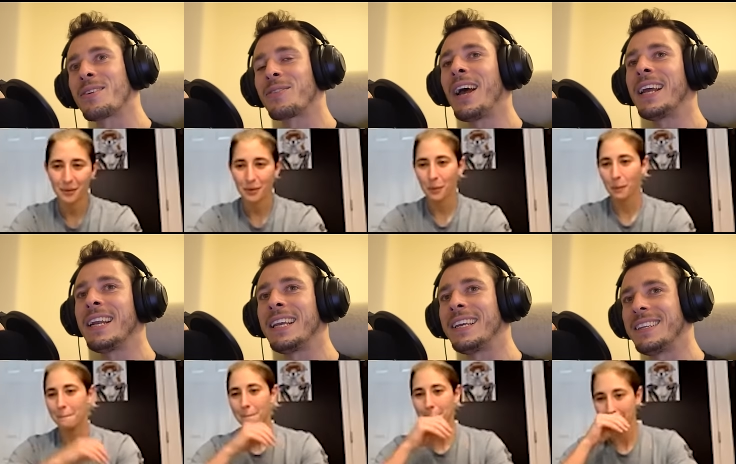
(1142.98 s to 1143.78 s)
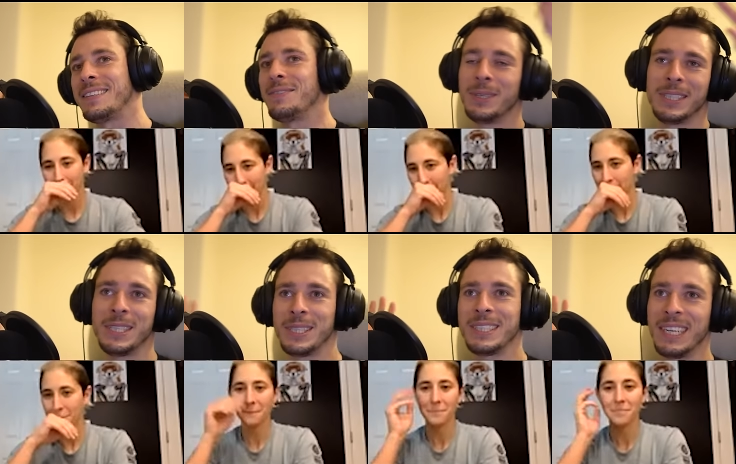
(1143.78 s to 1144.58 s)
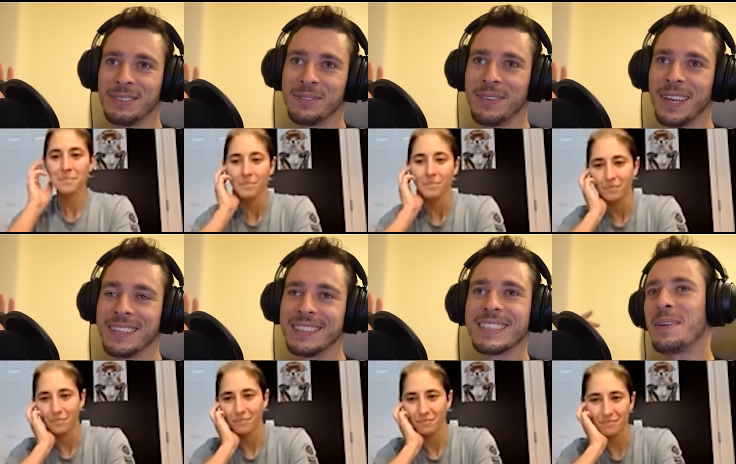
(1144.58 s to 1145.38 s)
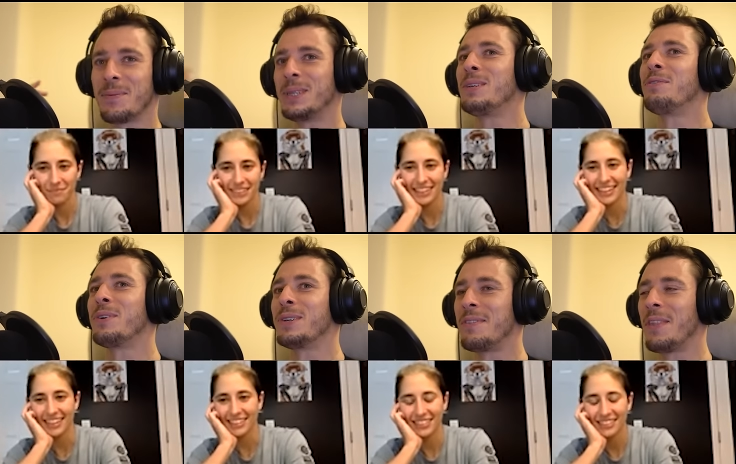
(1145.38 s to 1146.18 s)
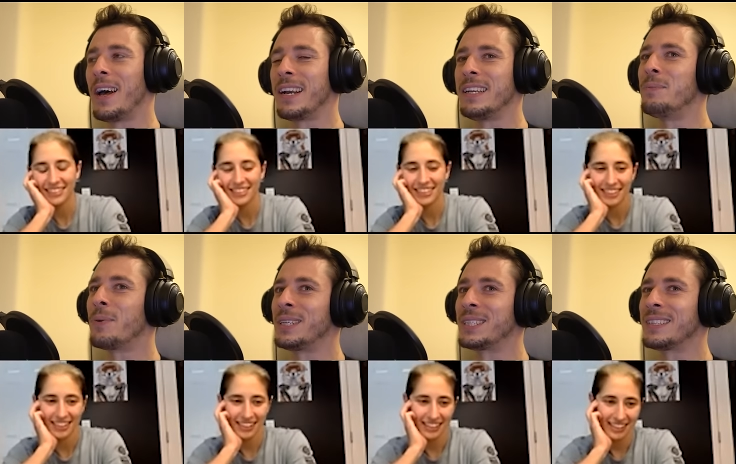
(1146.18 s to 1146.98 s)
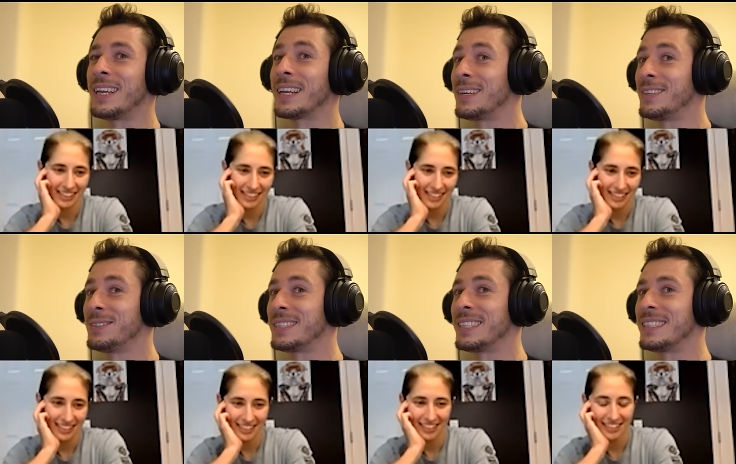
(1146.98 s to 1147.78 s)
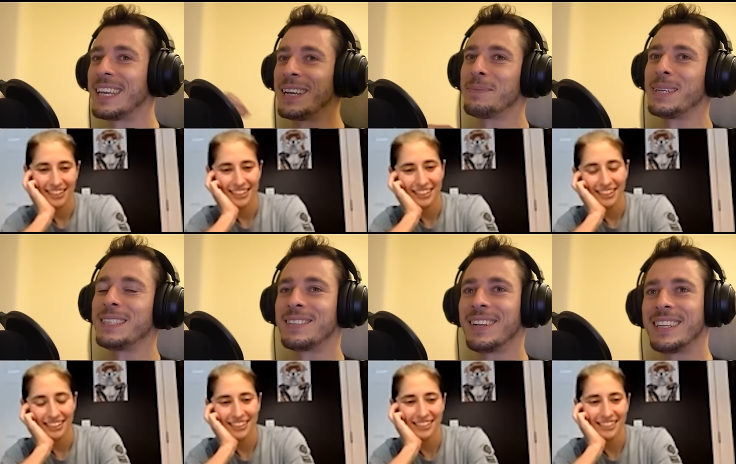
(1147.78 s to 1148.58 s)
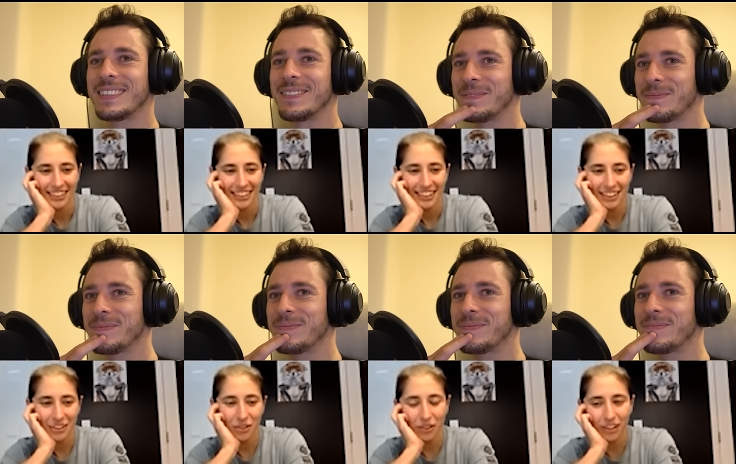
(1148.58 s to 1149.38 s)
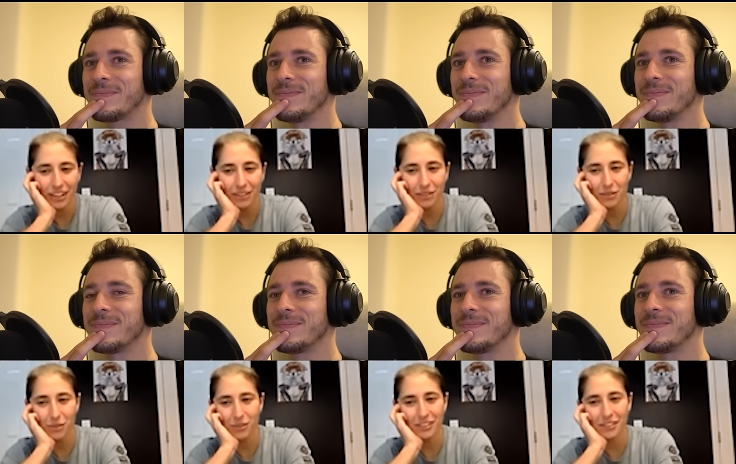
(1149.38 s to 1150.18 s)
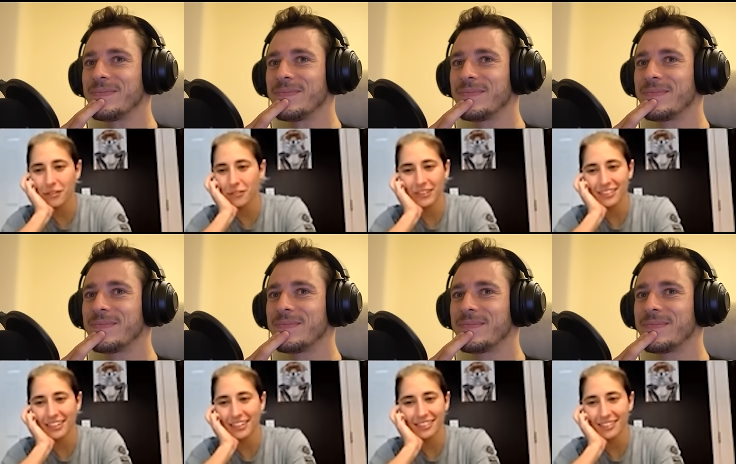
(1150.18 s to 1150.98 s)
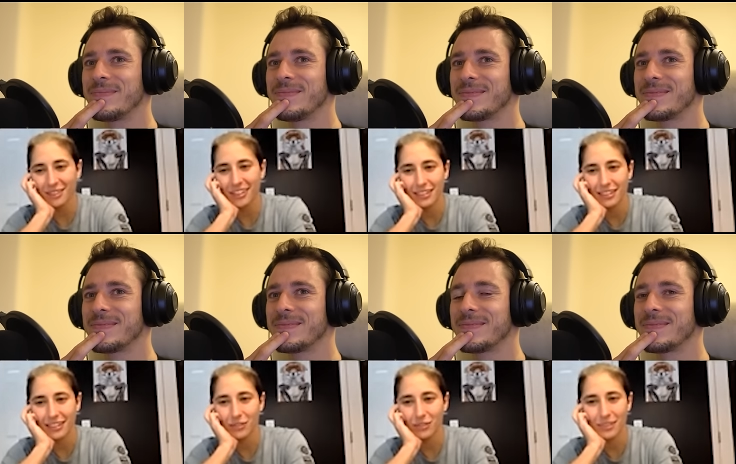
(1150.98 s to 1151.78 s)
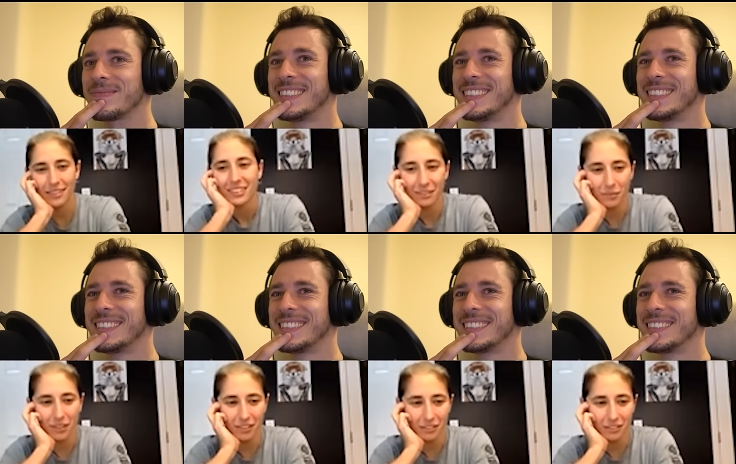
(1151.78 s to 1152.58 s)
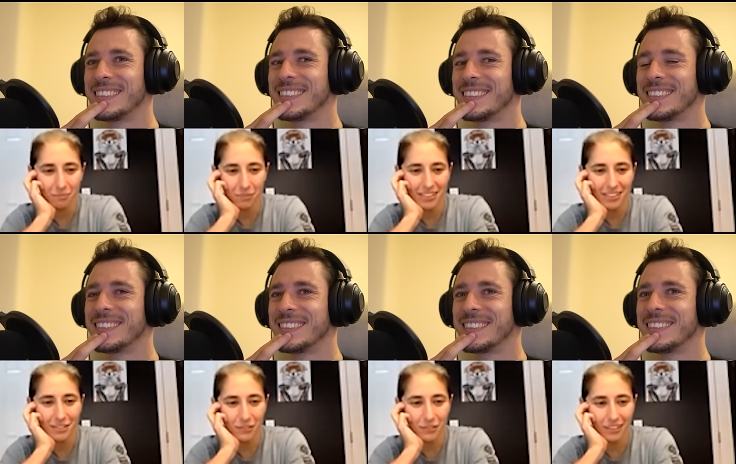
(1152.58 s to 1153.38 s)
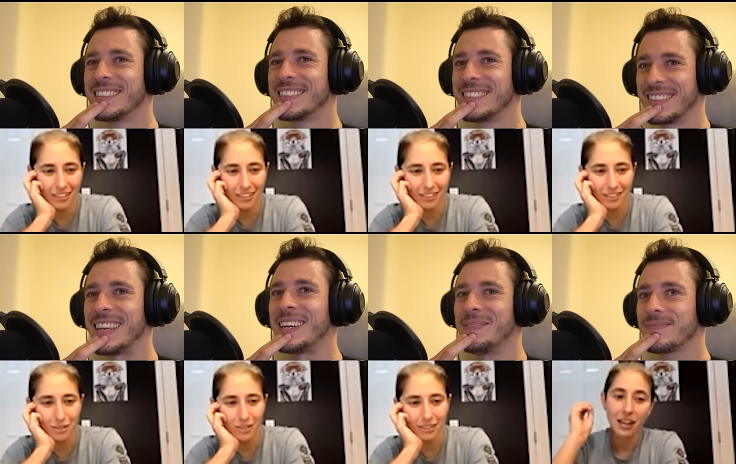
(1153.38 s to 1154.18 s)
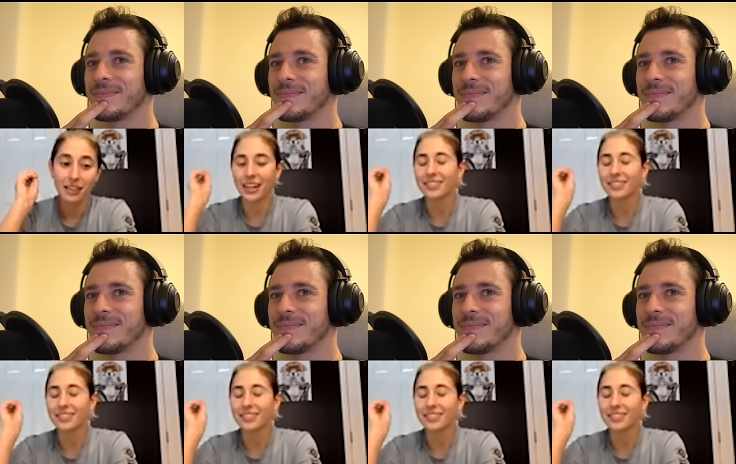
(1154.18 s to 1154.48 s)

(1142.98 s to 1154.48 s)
Speaker 1: karate we're teaching self-defense what's your yeah. first thought and impression like oh is this a good place or not
Speaker 2: yeah karate with the word self-defense next to it gives me some unpleasant feelings to it yeah. like i